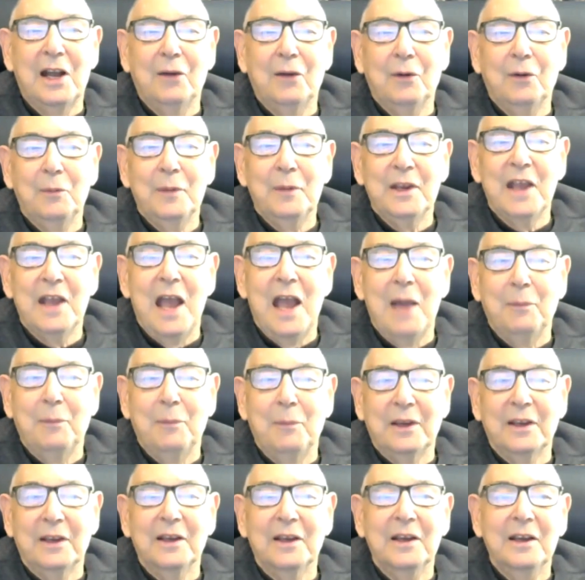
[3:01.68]
I would be
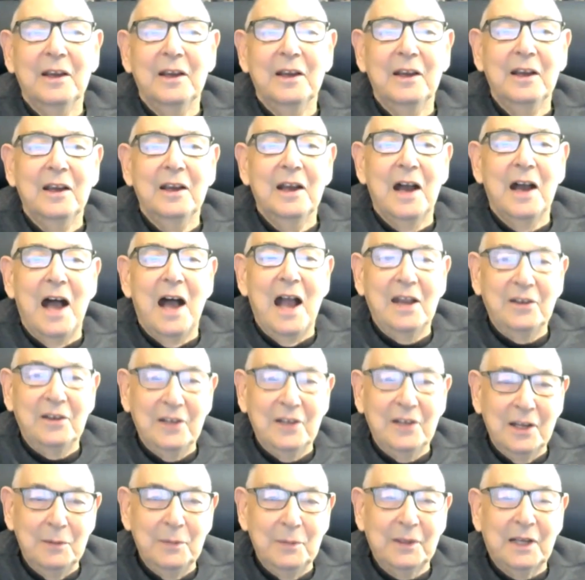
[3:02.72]
happy. I
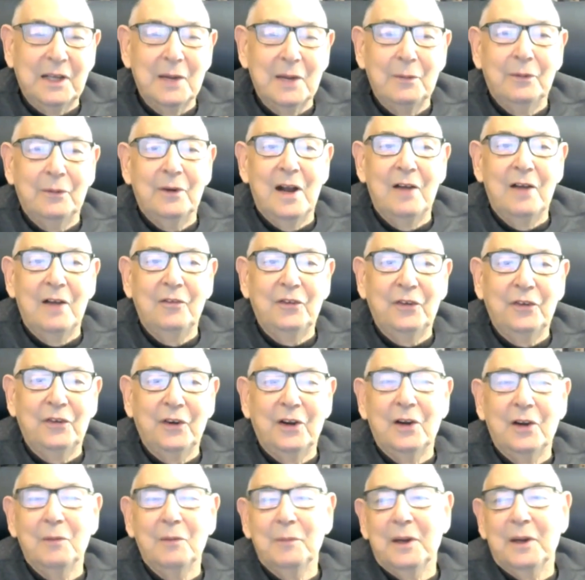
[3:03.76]
did become a Rav
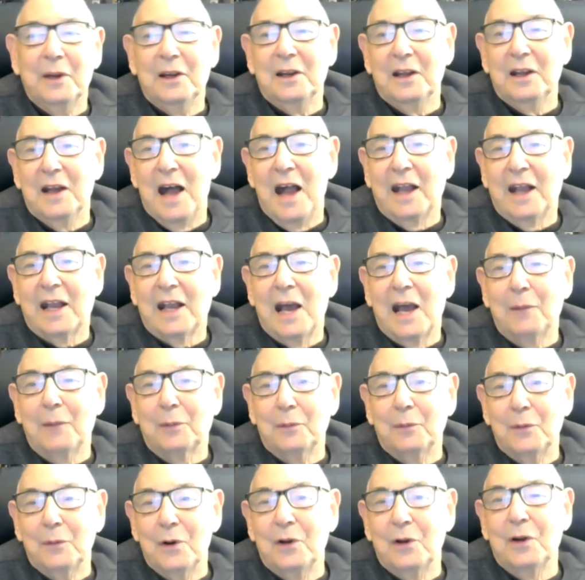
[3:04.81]
Saren, but I got
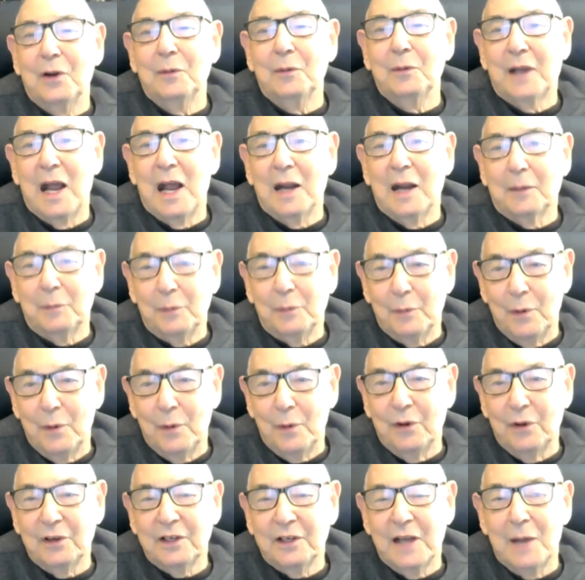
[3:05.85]

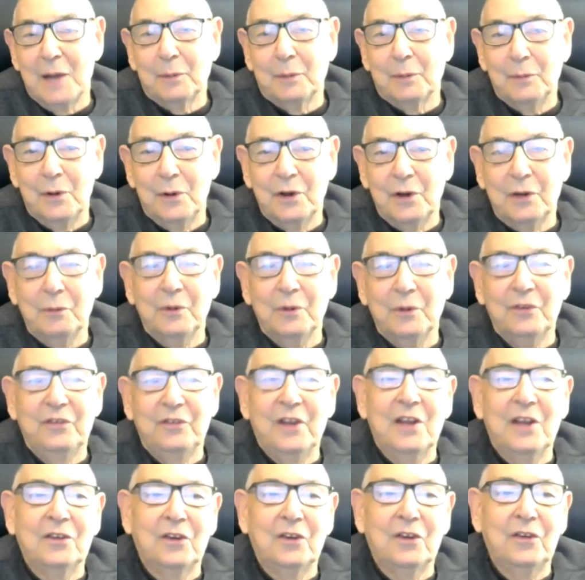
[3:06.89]
promoted, was
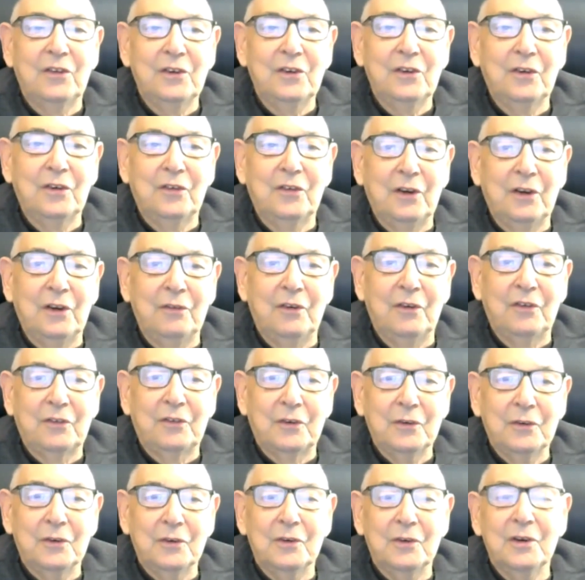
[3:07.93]
sent to senior service
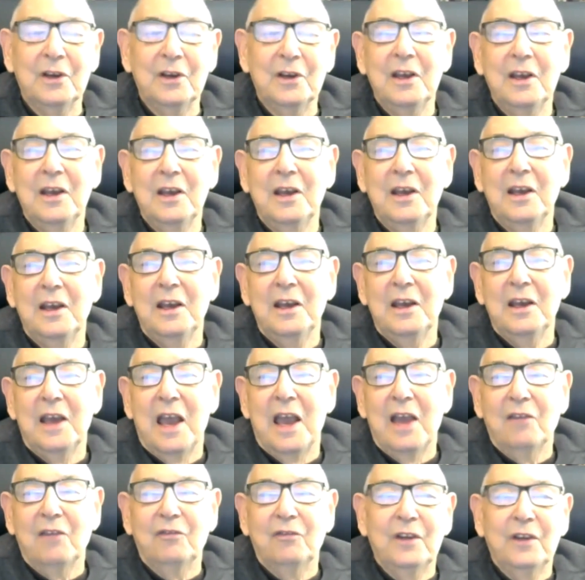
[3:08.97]
school,
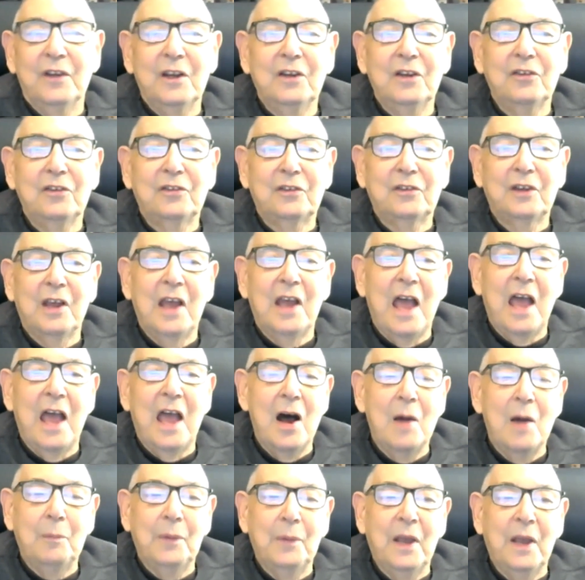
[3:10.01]
and finished
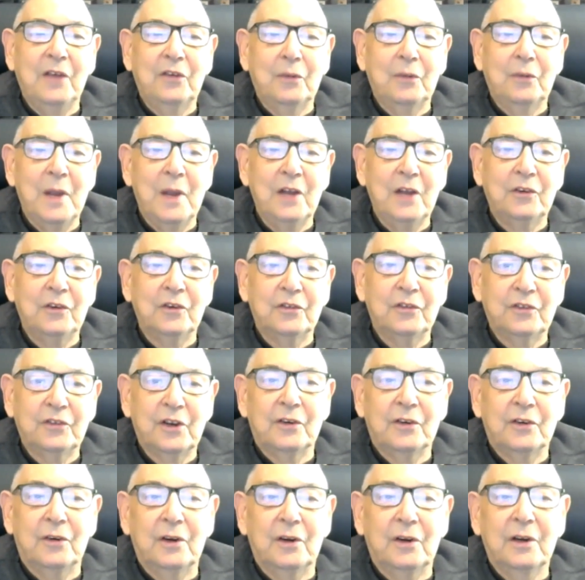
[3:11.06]
up as a major
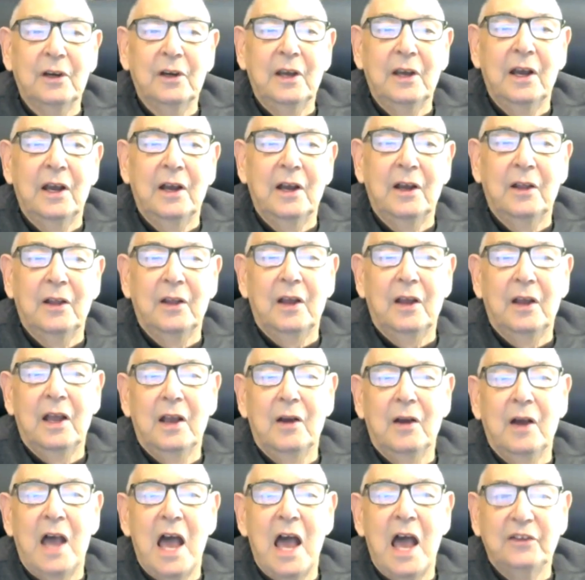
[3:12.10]
general,
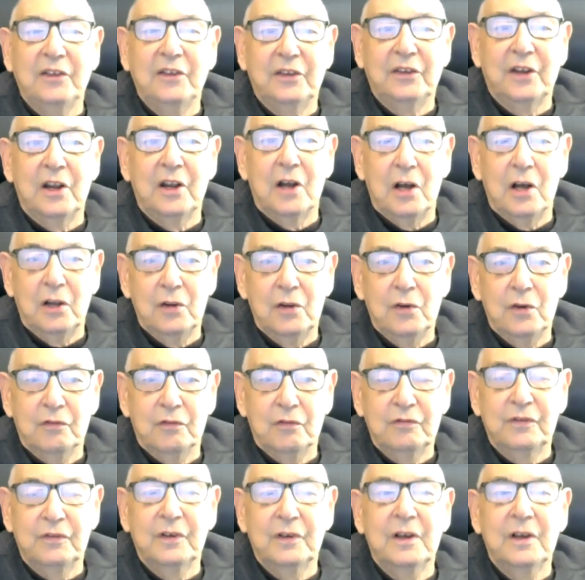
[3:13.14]
as an aloof.